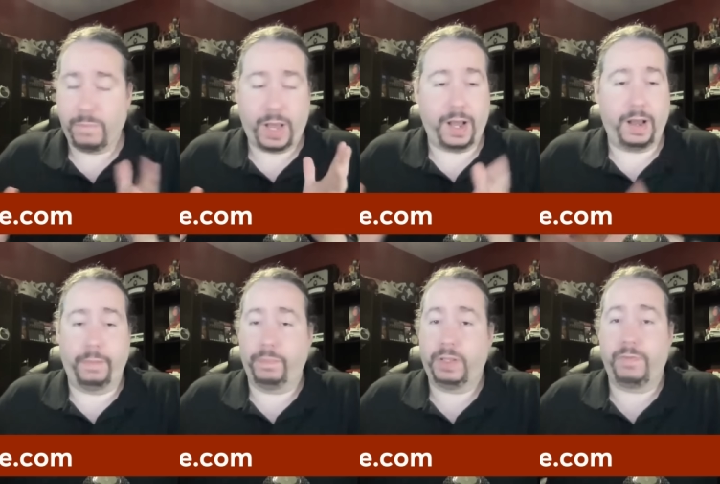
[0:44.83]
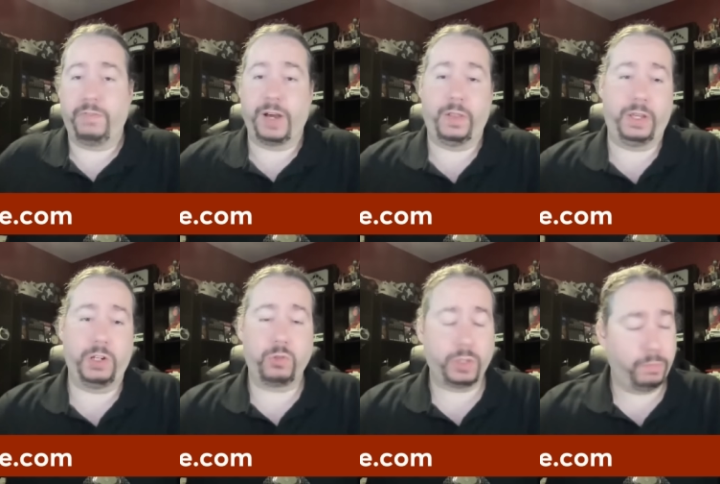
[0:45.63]
Um, if you find anything
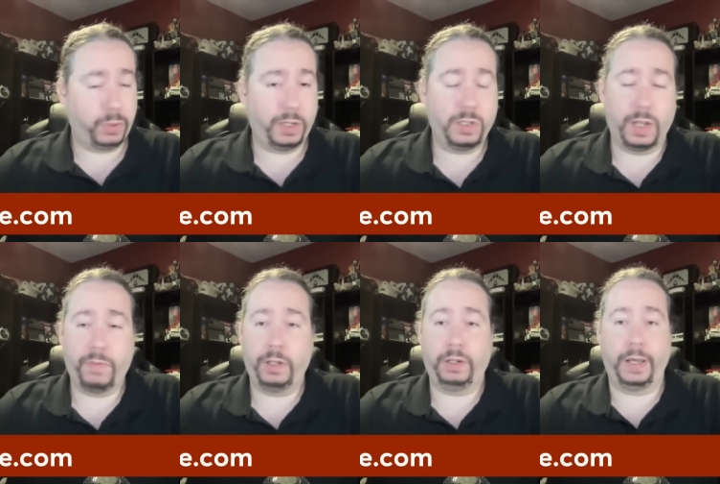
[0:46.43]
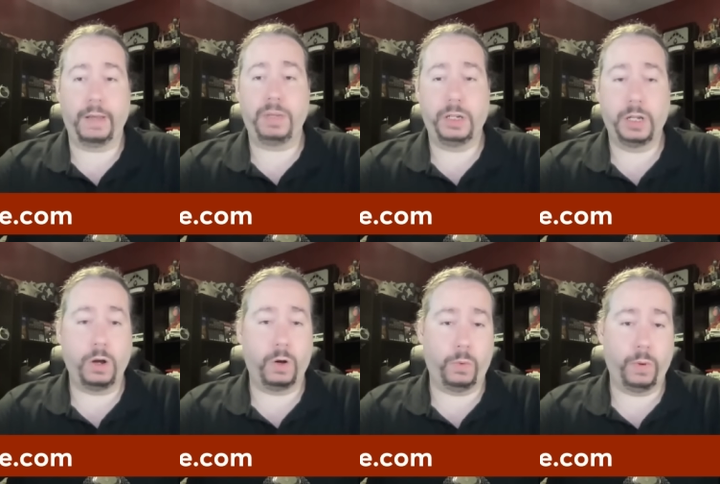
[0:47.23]
interesting, please definitely let me
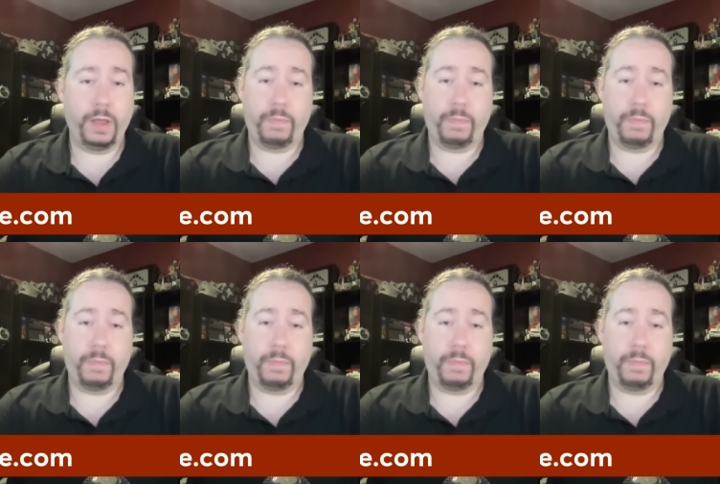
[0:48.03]
know.